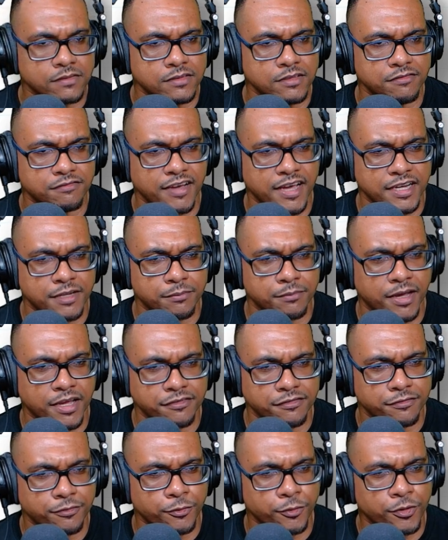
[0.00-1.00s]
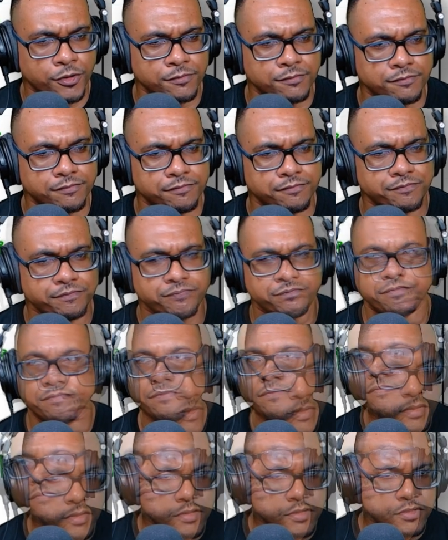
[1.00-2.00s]
divided by 4.
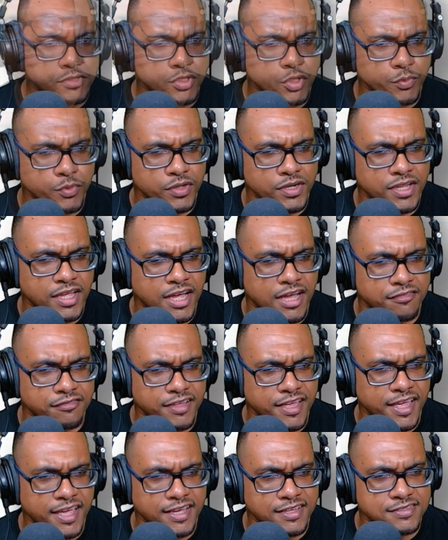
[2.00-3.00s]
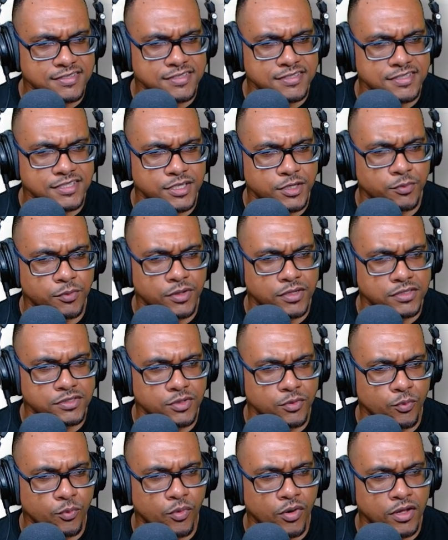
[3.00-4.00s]
So we're going to have x is equal
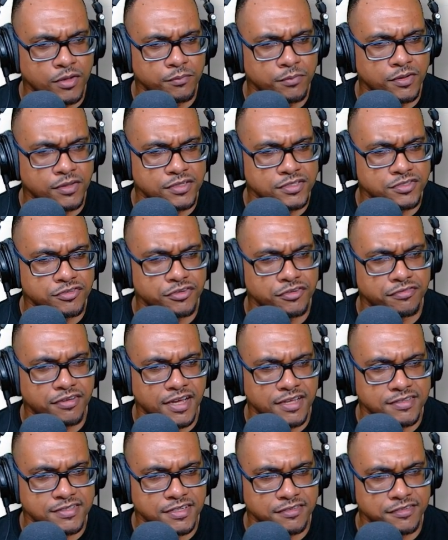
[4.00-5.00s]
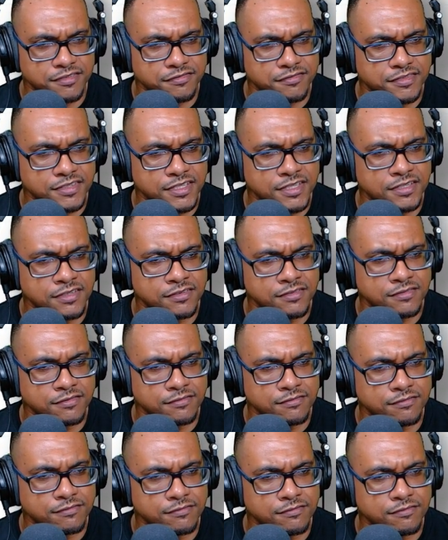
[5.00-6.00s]
to 1 plus 3 5s are 15
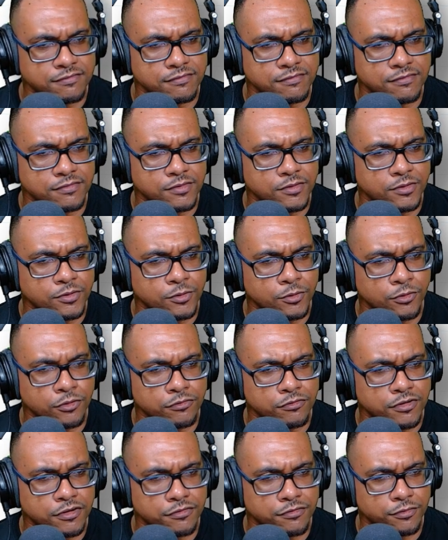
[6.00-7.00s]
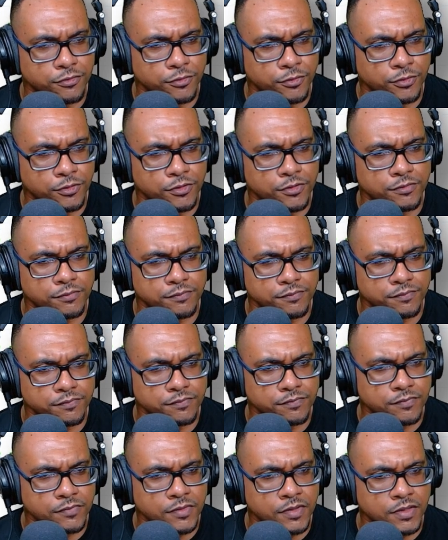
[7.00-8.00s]
over 4.
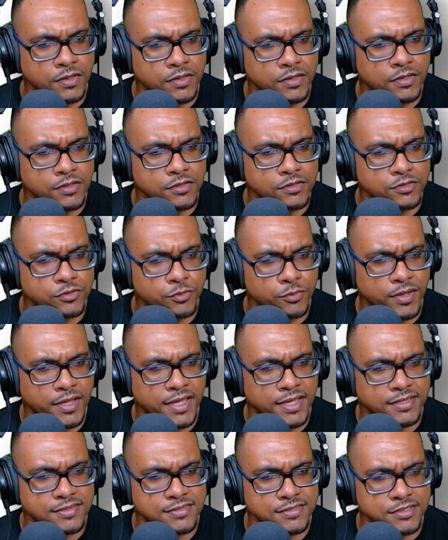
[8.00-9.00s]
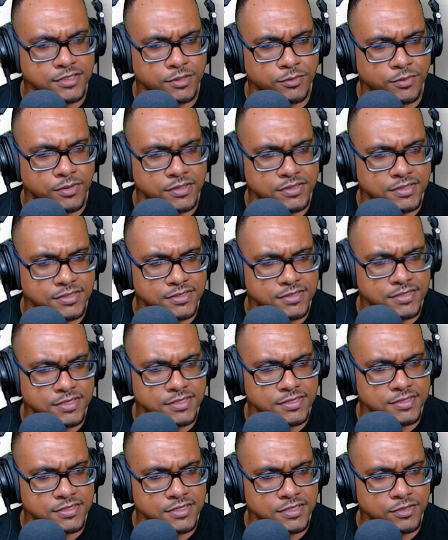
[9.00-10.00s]
So x is equal to
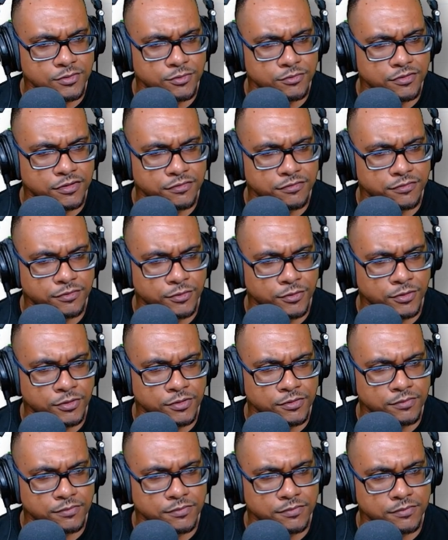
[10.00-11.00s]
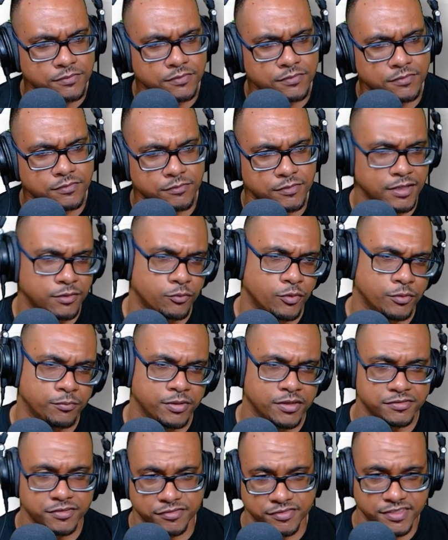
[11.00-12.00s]
16 over 4. Well, 1
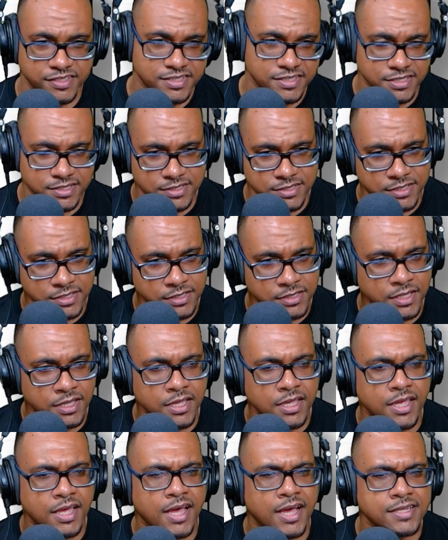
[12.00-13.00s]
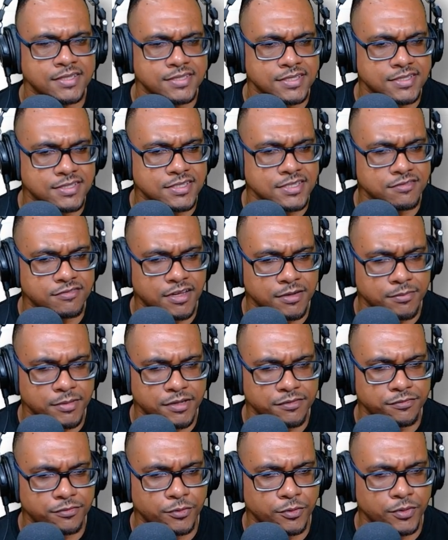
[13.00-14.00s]
plus 15 is 16, and 16 divided
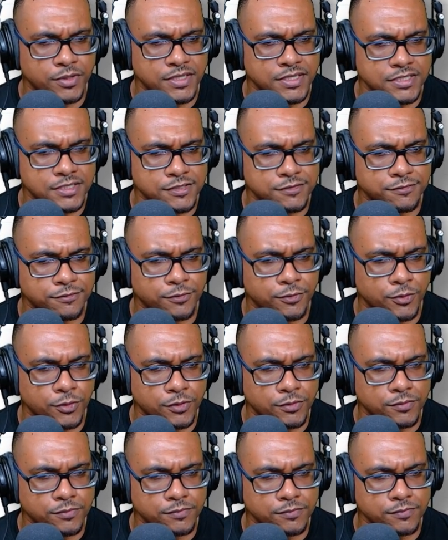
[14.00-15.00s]
by 4 is 4.